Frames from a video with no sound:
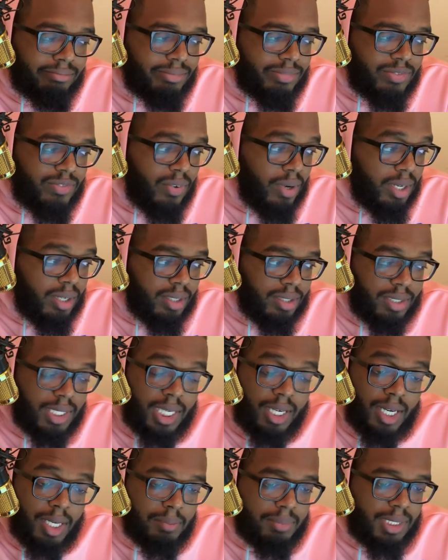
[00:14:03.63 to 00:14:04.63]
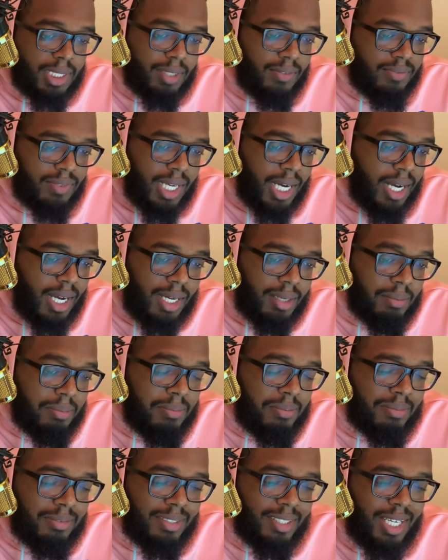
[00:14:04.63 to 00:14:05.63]
For the umpteenth time.
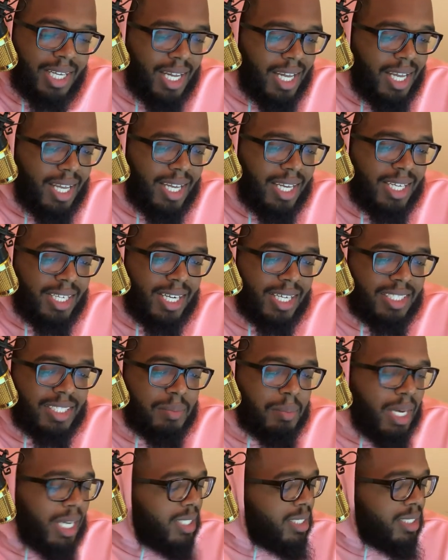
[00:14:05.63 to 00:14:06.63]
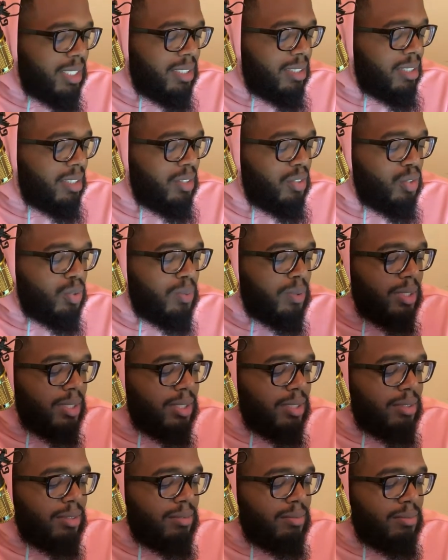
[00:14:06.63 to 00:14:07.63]
It doesn't make sense that you
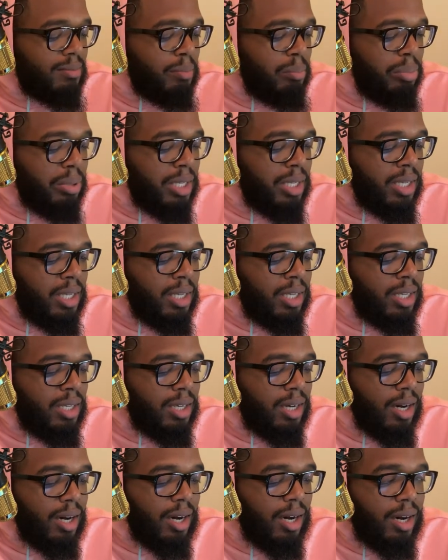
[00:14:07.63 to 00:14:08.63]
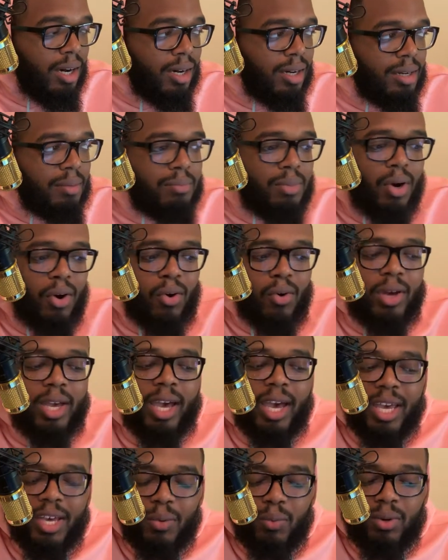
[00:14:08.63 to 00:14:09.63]
would be
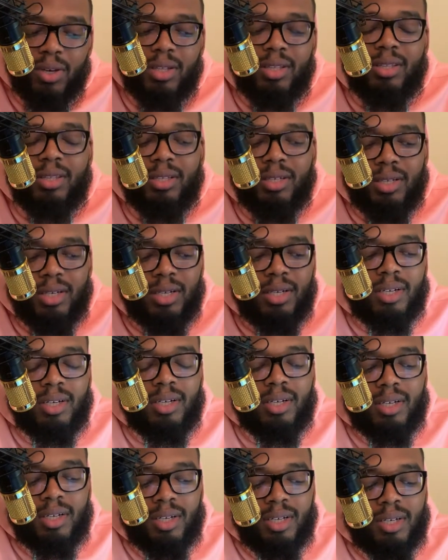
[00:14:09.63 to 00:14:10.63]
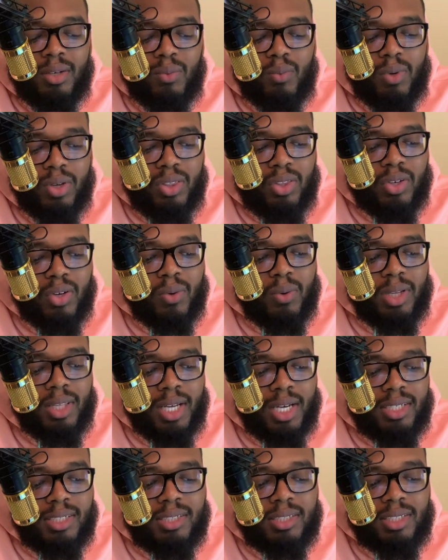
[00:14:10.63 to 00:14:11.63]
okay with your
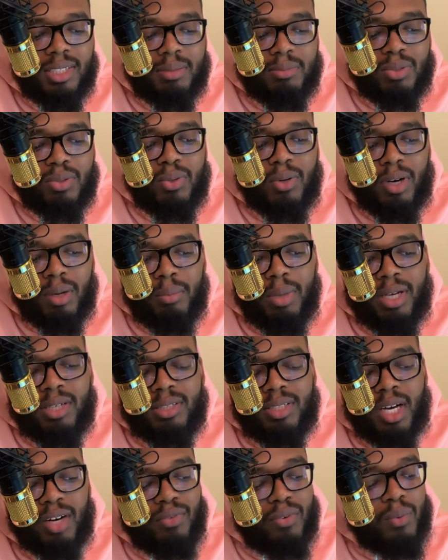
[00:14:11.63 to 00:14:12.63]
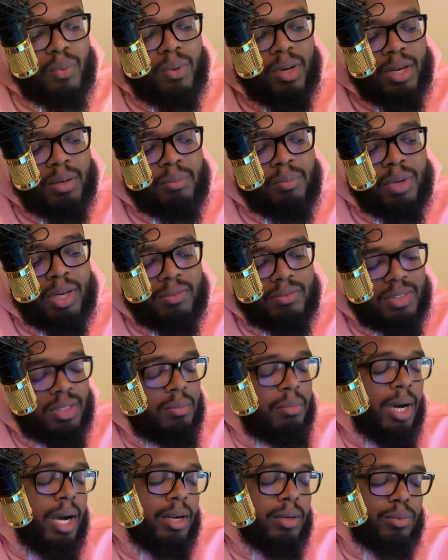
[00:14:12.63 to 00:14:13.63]
relationships going based off of what month
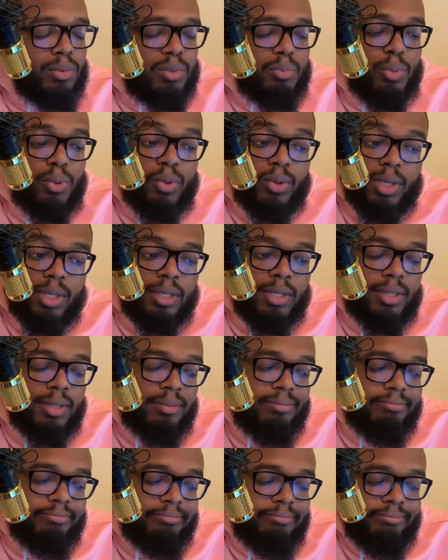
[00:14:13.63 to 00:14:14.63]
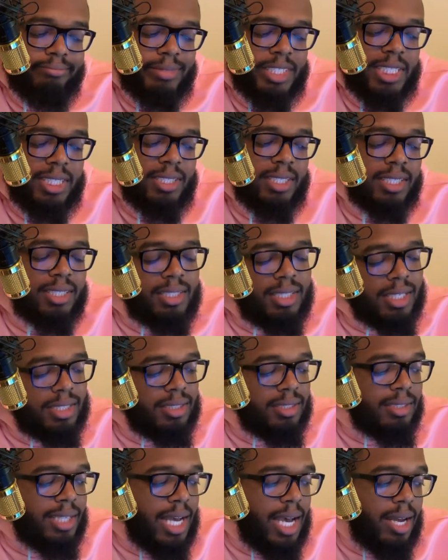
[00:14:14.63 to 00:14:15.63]
somebody was born in. It just
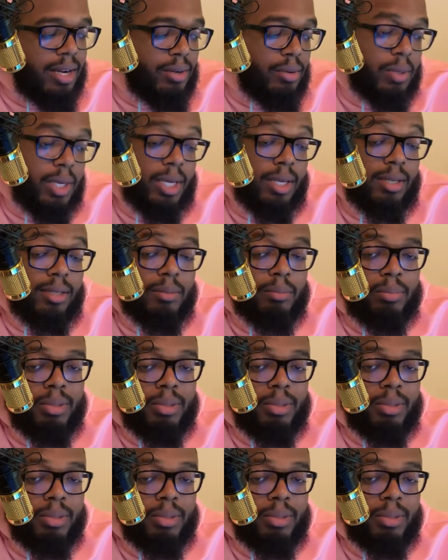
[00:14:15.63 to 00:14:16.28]
doesn't. I don't get it.